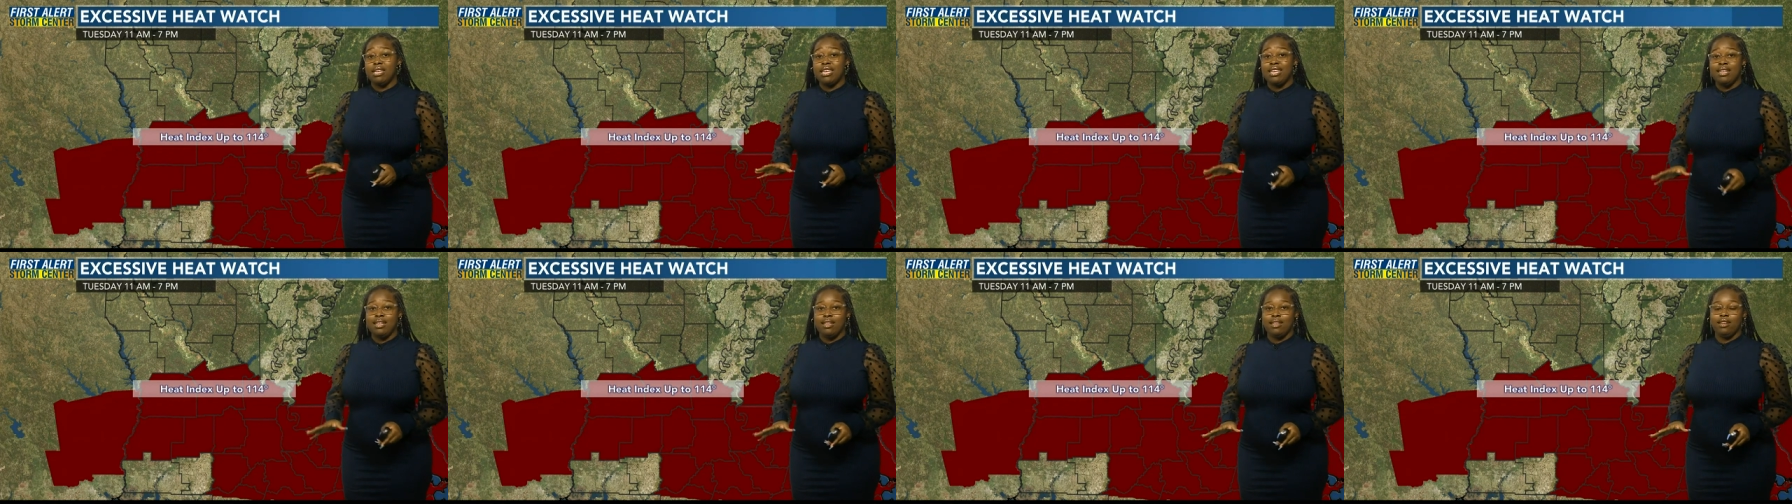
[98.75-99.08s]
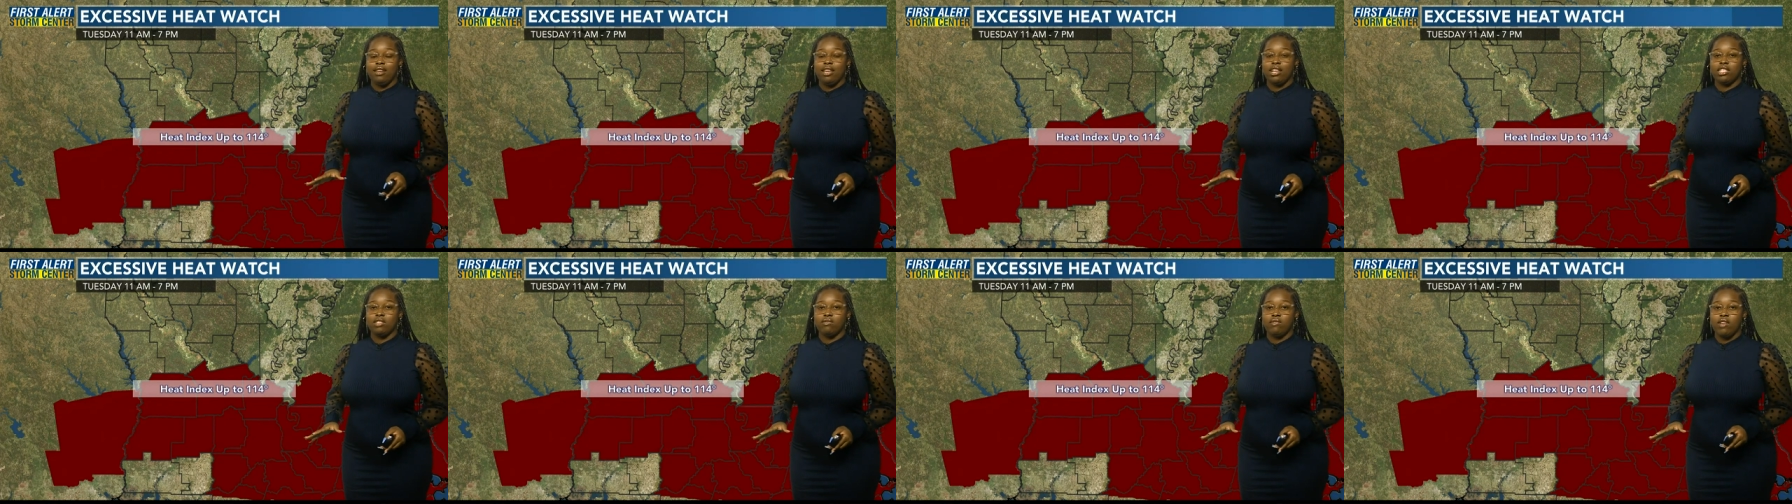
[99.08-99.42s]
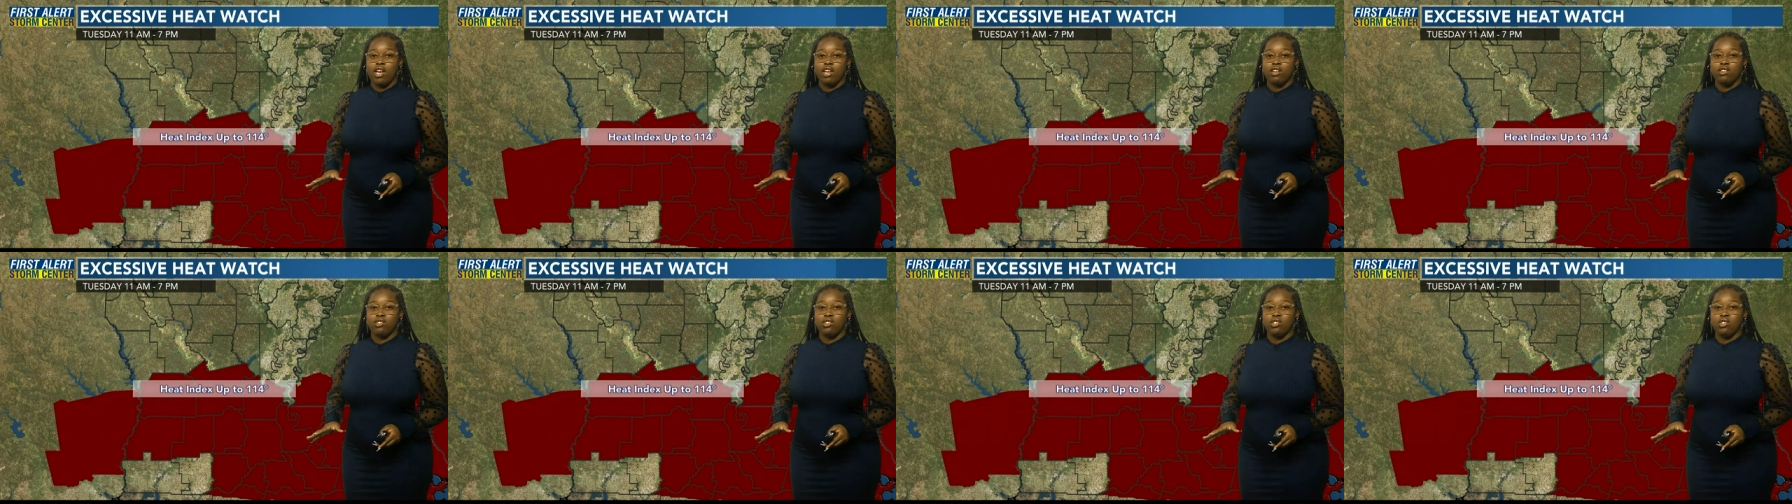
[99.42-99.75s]
Heat index
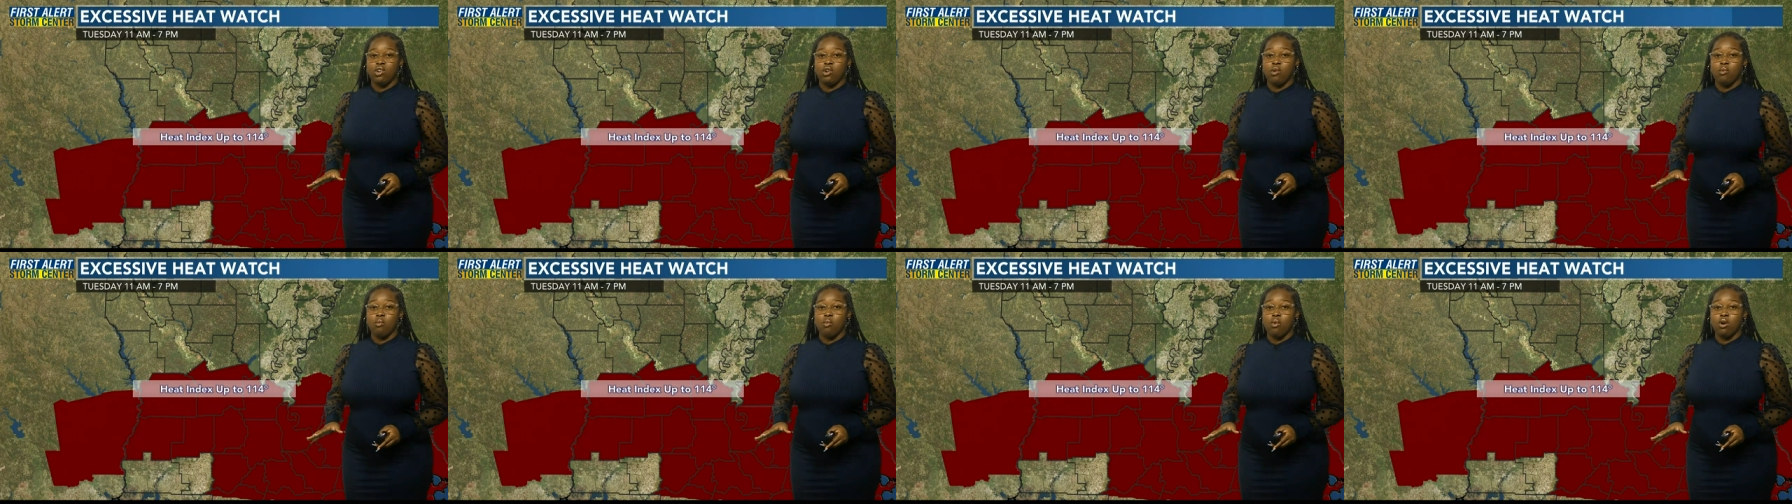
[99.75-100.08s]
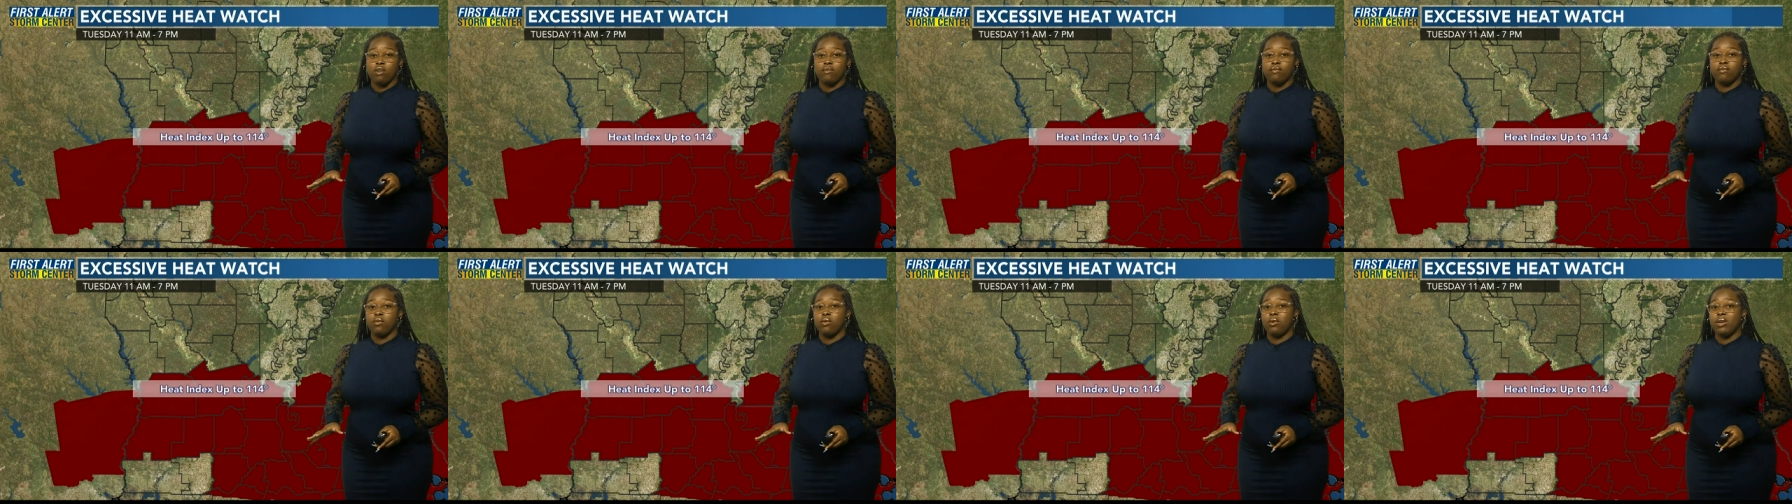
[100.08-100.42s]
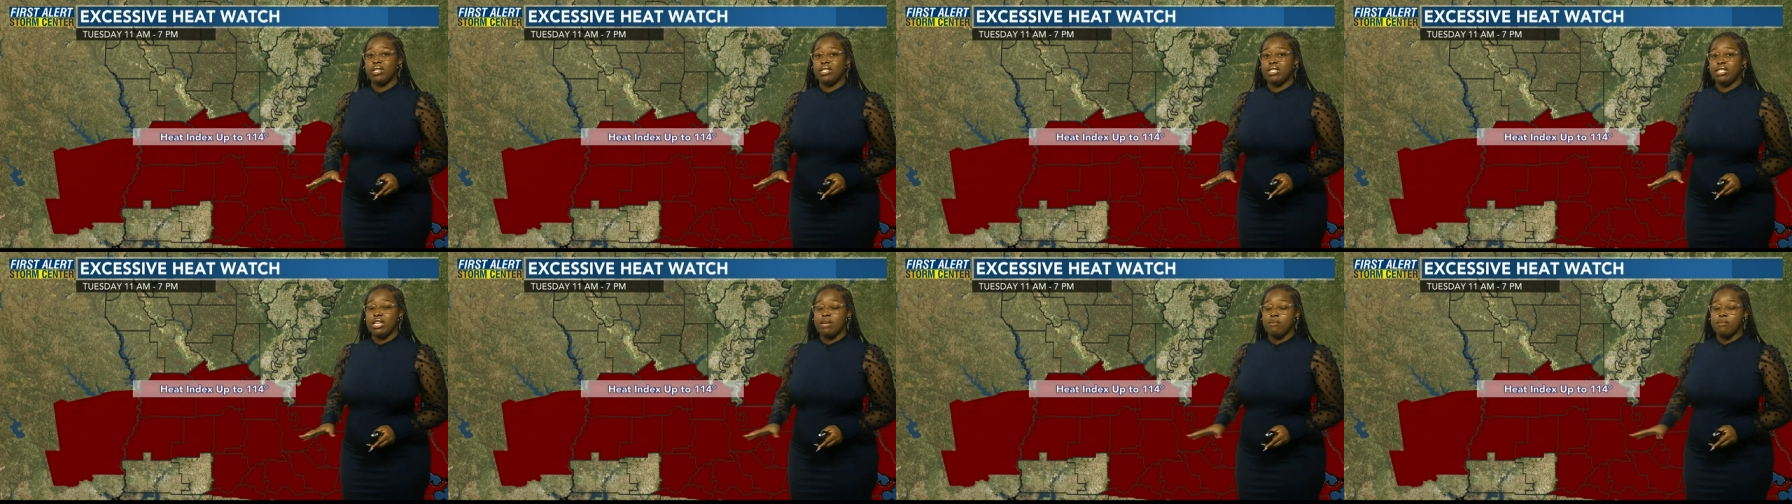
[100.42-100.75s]
values near
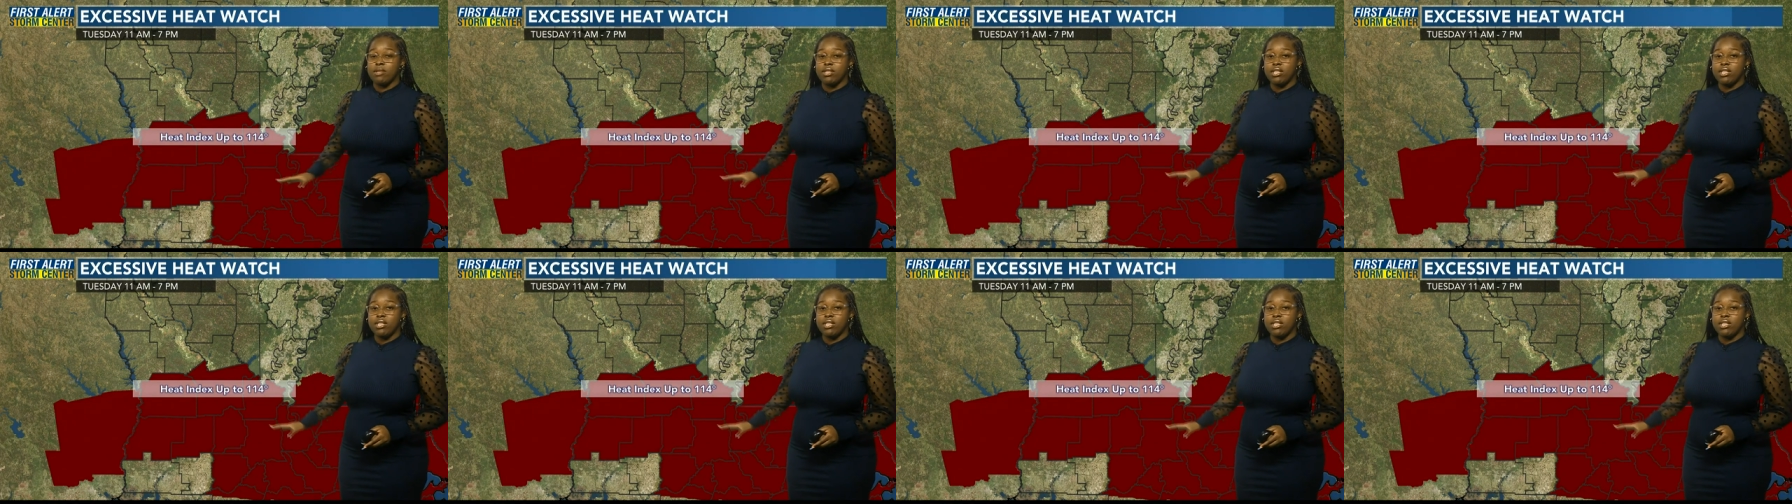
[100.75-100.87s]
114,